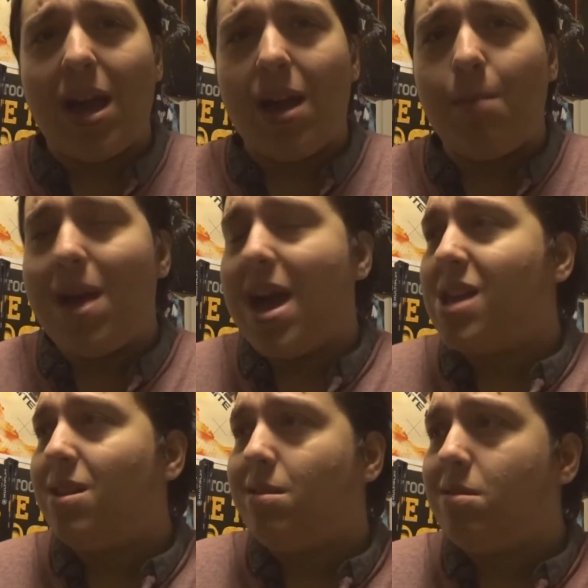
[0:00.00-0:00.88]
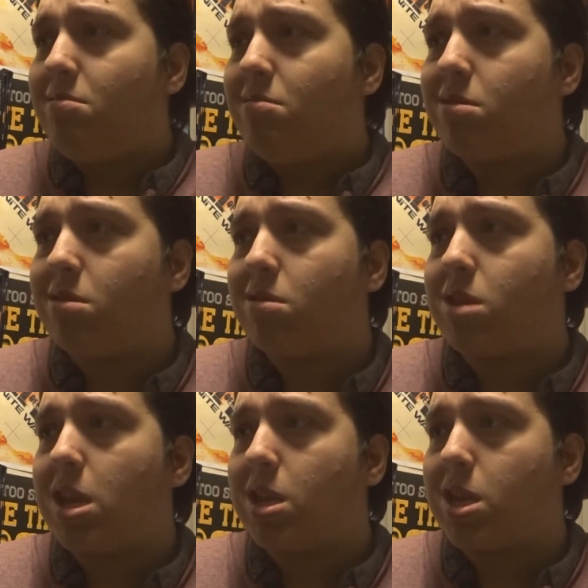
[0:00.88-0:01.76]
and
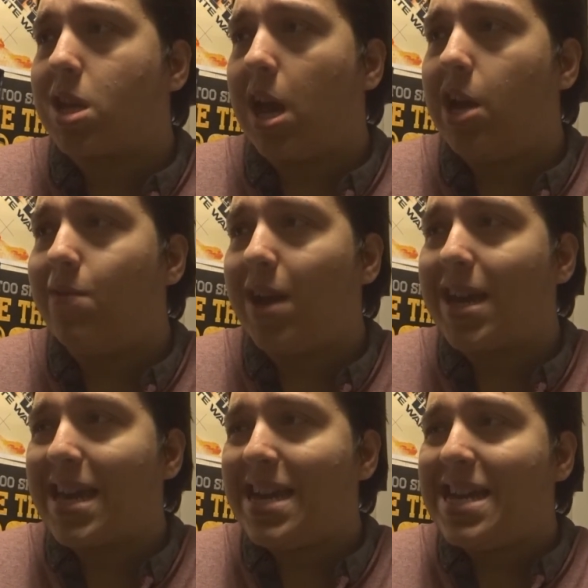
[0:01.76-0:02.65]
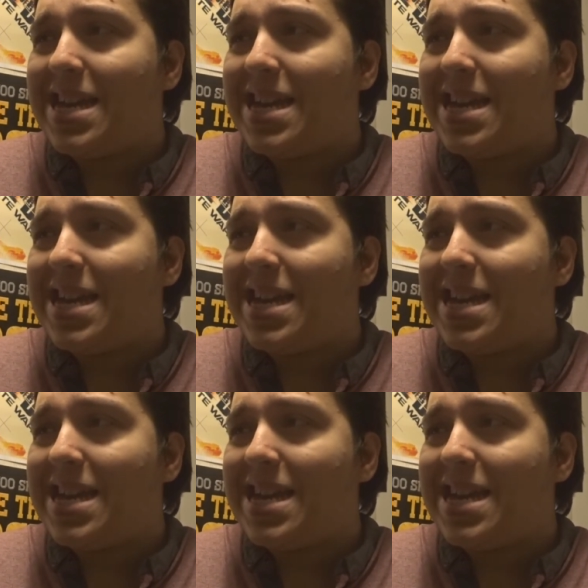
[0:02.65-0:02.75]
it's kind of like